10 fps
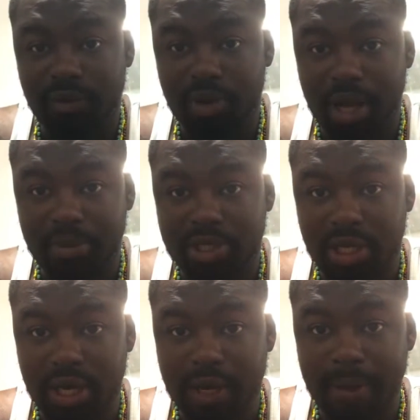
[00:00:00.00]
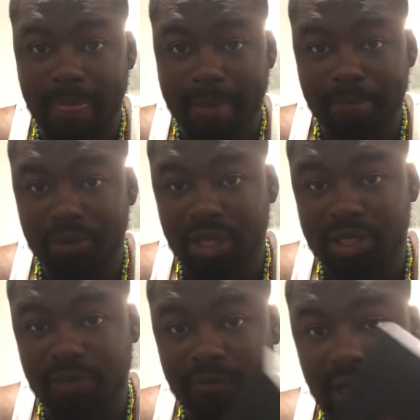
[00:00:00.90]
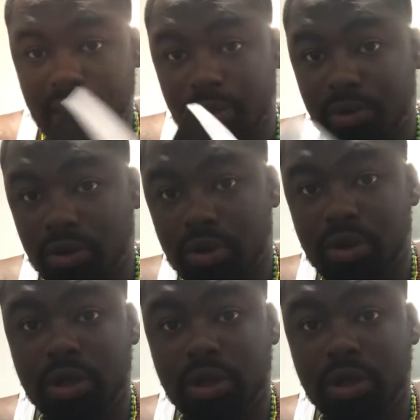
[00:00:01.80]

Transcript: from Amazon. It's available.